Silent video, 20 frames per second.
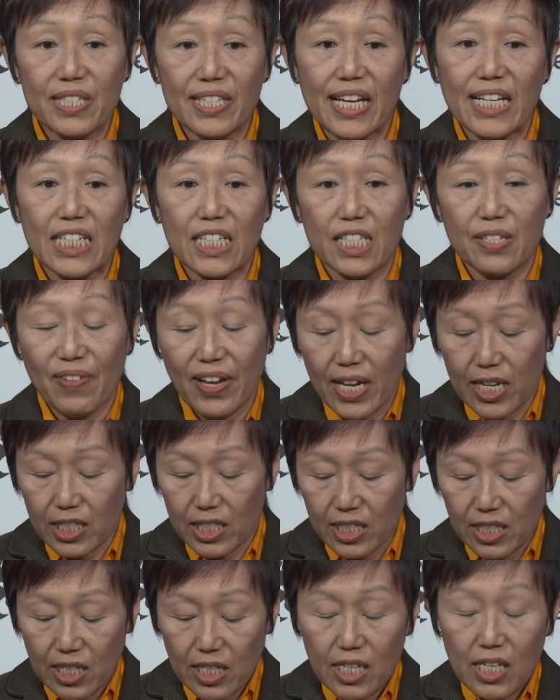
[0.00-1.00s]

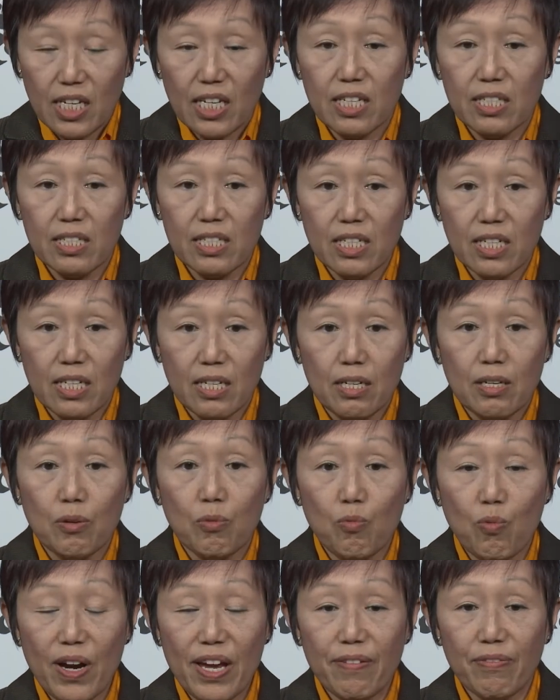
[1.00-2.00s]
satisfied in the
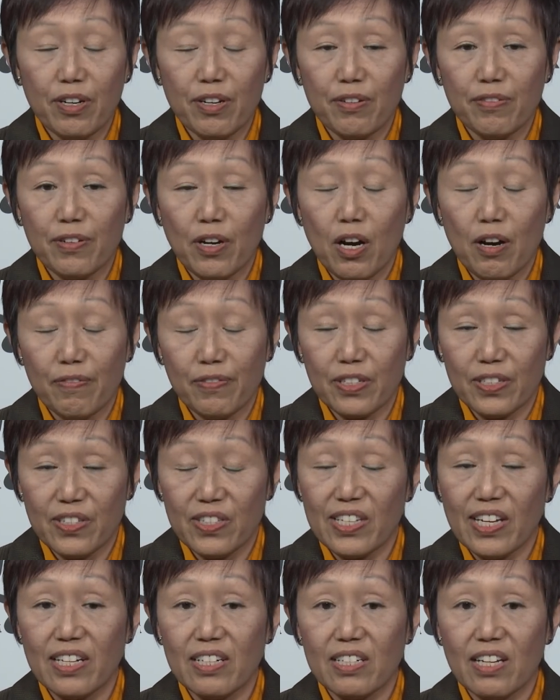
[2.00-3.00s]
waiver of
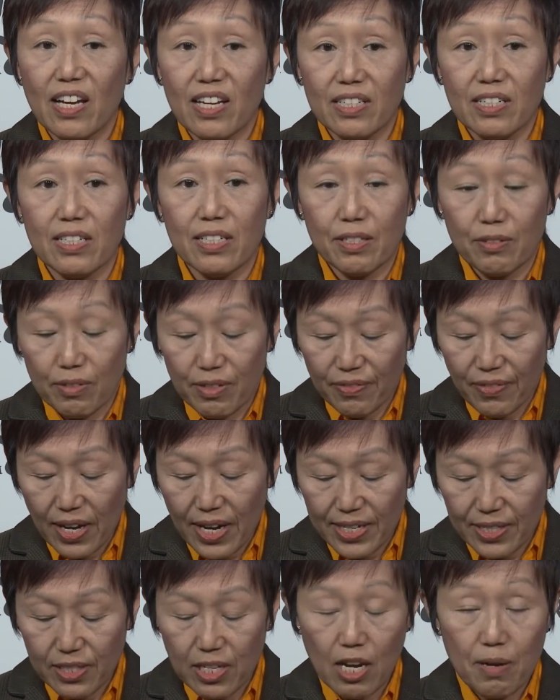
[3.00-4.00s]
consent under the
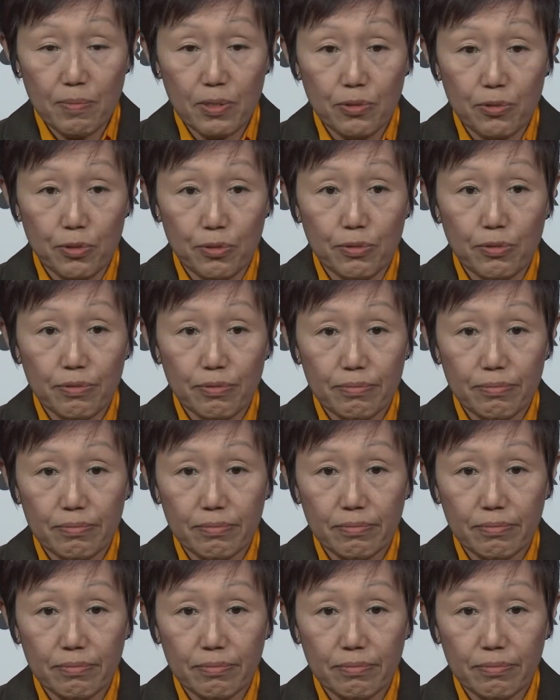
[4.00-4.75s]
revised Common Rule.